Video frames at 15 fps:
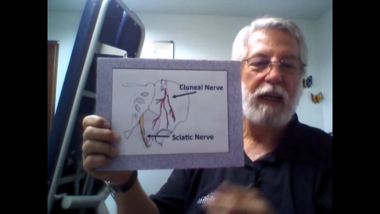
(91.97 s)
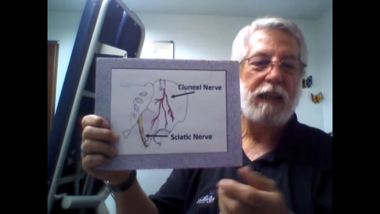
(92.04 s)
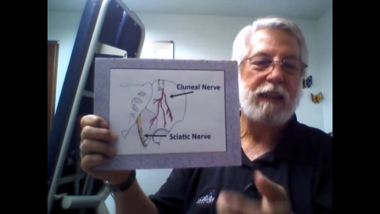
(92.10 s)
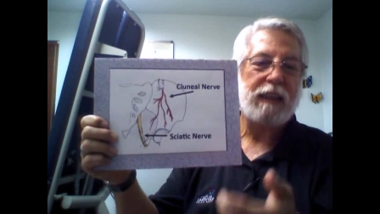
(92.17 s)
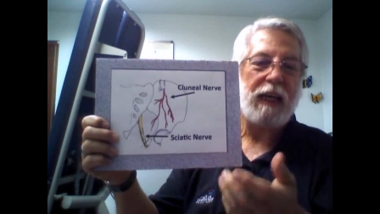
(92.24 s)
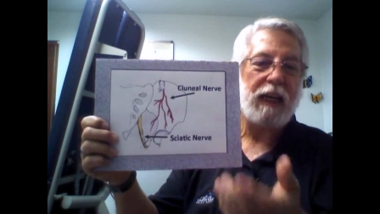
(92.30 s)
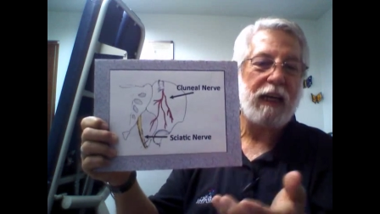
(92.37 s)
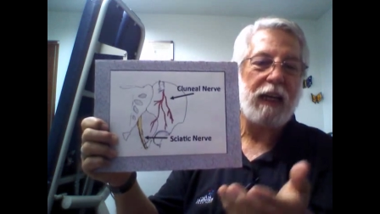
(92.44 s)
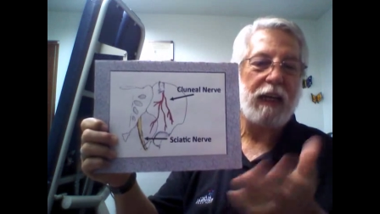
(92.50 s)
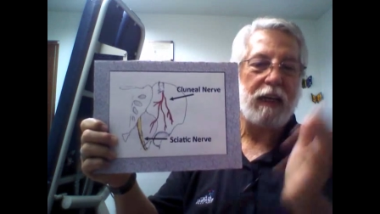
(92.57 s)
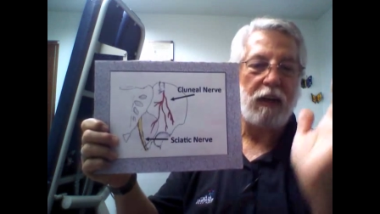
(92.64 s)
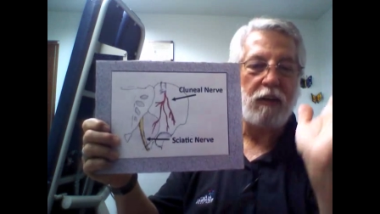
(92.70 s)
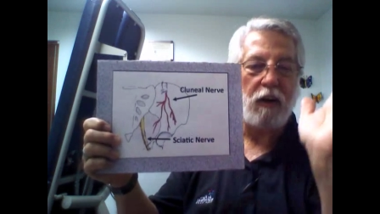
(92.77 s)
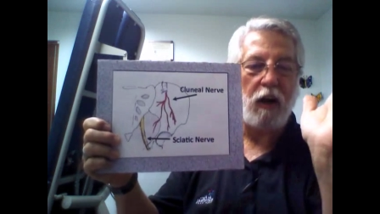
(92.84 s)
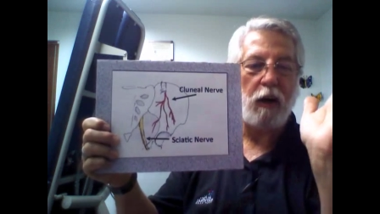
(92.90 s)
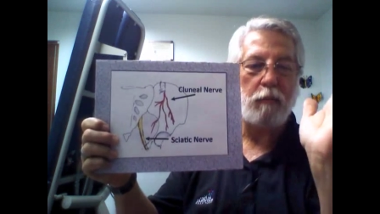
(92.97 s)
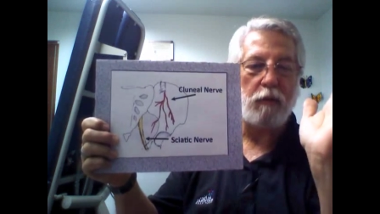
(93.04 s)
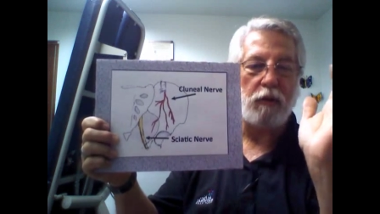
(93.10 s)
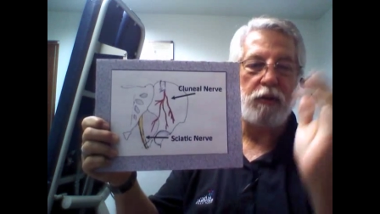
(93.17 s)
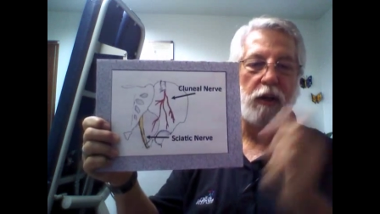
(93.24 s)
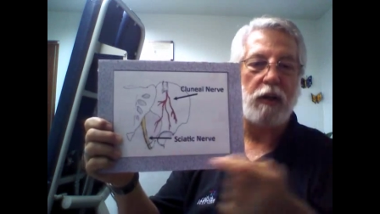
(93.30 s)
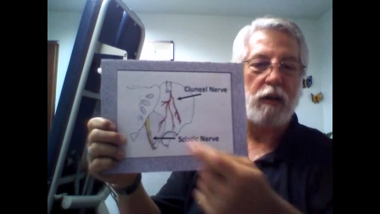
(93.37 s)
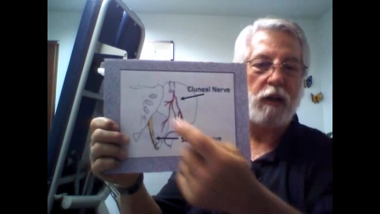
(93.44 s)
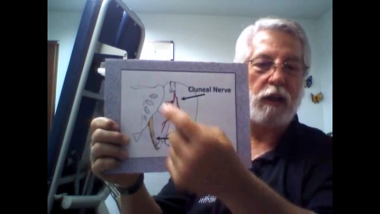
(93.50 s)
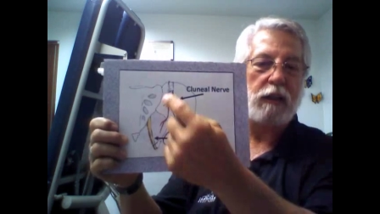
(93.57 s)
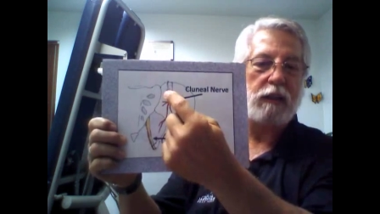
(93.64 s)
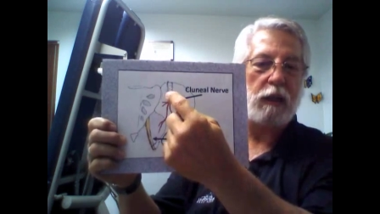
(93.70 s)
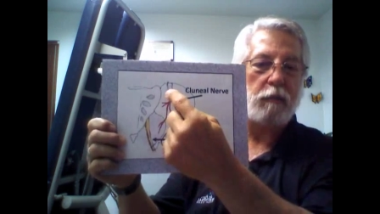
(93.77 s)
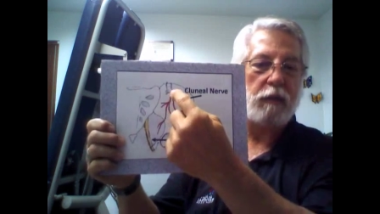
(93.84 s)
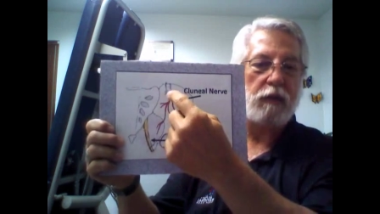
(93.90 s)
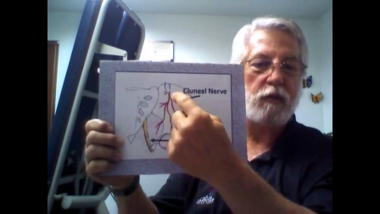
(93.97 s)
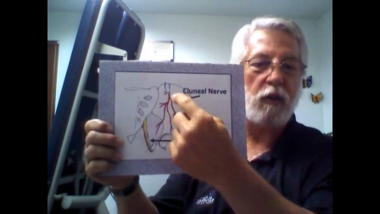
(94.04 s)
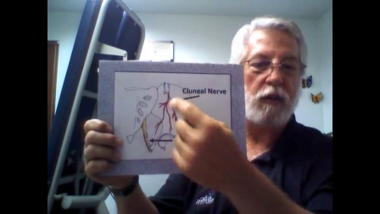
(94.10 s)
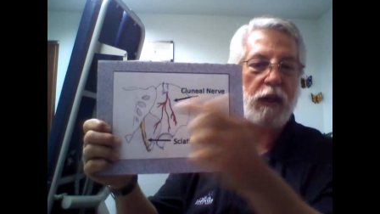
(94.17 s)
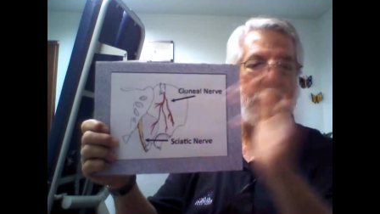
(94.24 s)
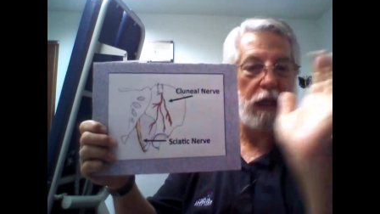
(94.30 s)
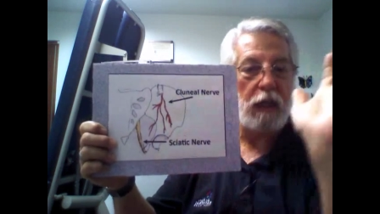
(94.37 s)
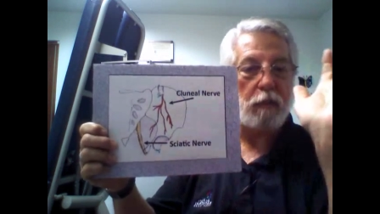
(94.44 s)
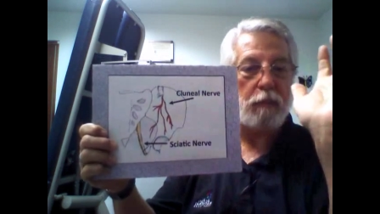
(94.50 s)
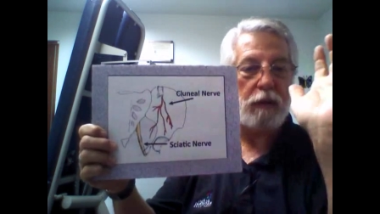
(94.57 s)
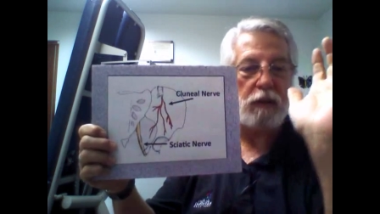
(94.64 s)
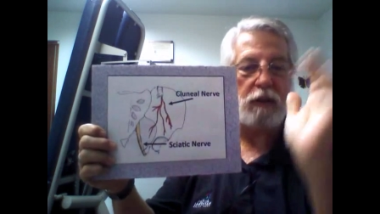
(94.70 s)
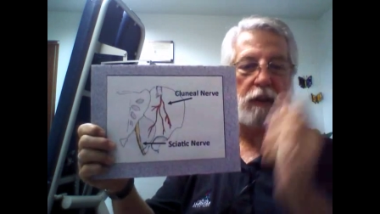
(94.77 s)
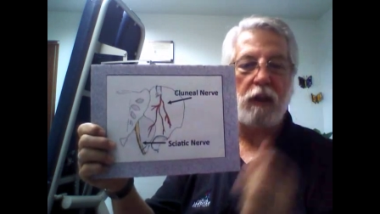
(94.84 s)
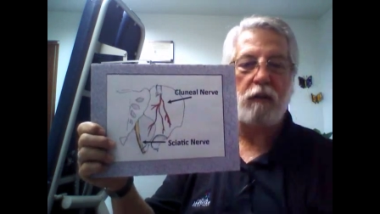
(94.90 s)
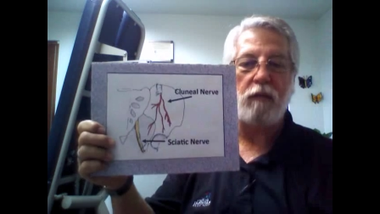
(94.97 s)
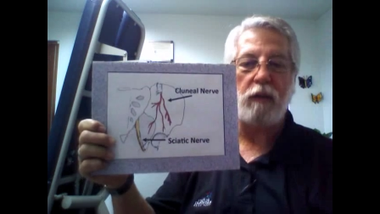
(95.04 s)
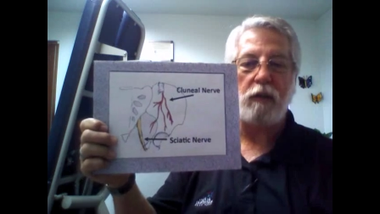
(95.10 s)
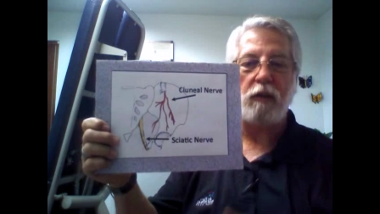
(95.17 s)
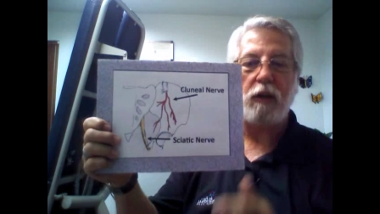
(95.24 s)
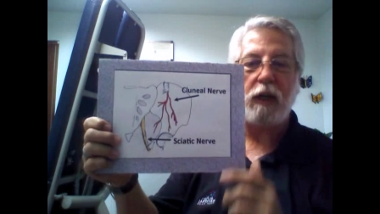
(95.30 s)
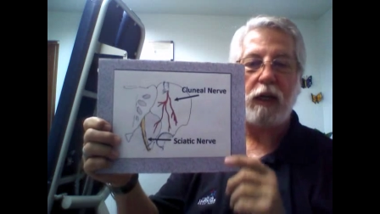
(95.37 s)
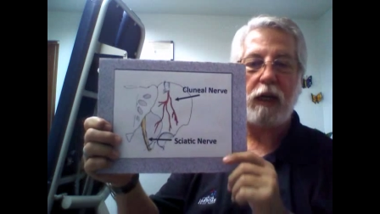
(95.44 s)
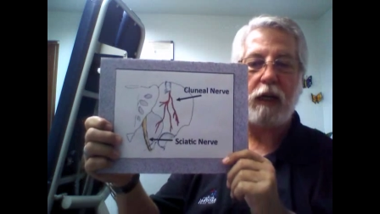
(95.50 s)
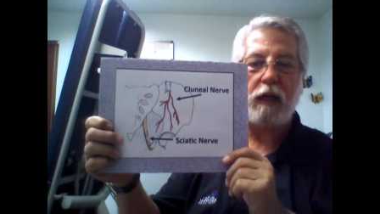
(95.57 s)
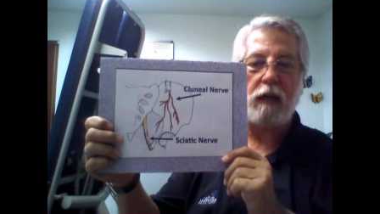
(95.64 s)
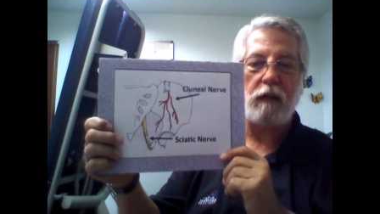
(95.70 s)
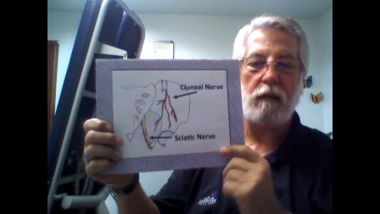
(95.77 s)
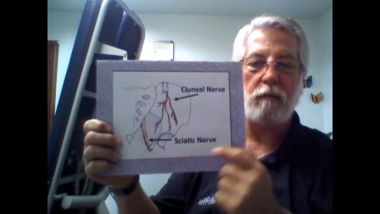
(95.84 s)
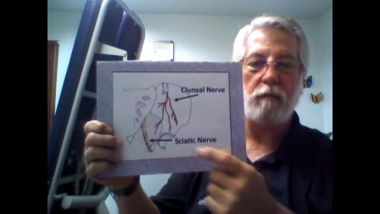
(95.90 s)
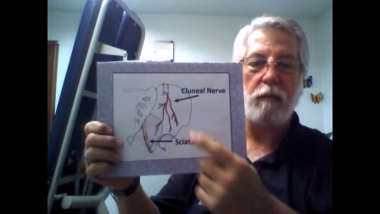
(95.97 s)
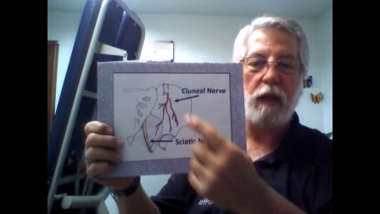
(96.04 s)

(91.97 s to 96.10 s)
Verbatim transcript: It's kind of like a carpal tunnel, except it's on the hip instead of in your hand.